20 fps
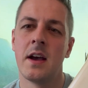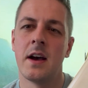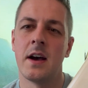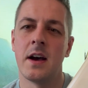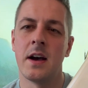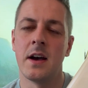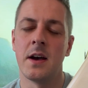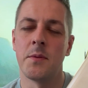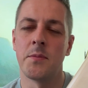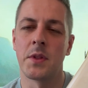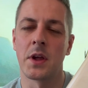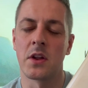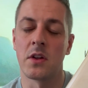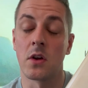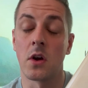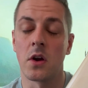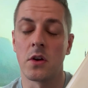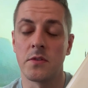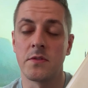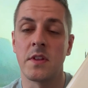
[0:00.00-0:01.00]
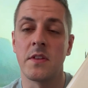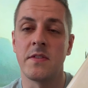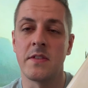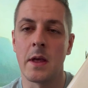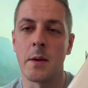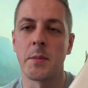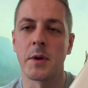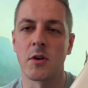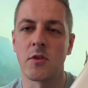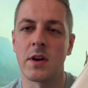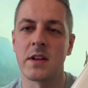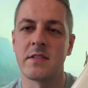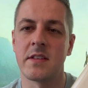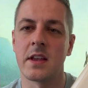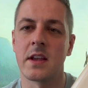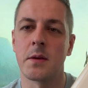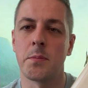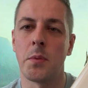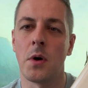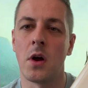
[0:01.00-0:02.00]
the
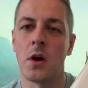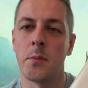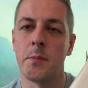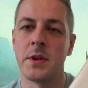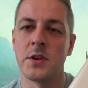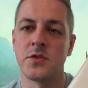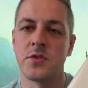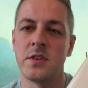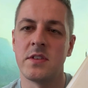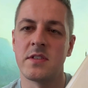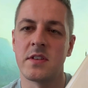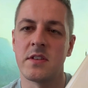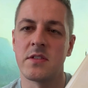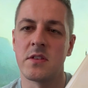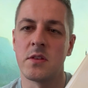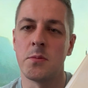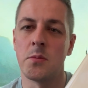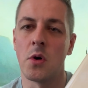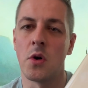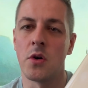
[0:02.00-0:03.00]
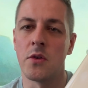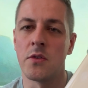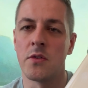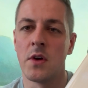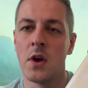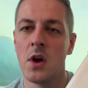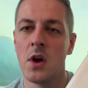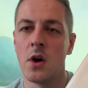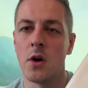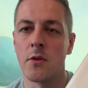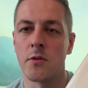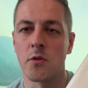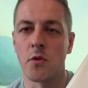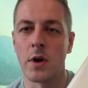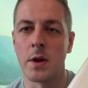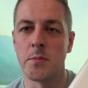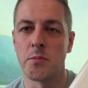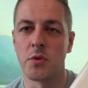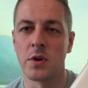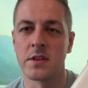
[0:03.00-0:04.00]
democratic parliamentary system of
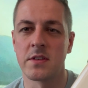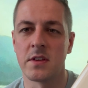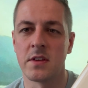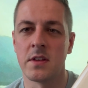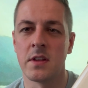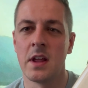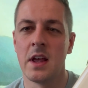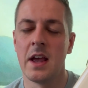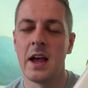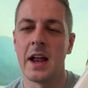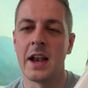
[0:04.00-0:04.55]
Great Britain,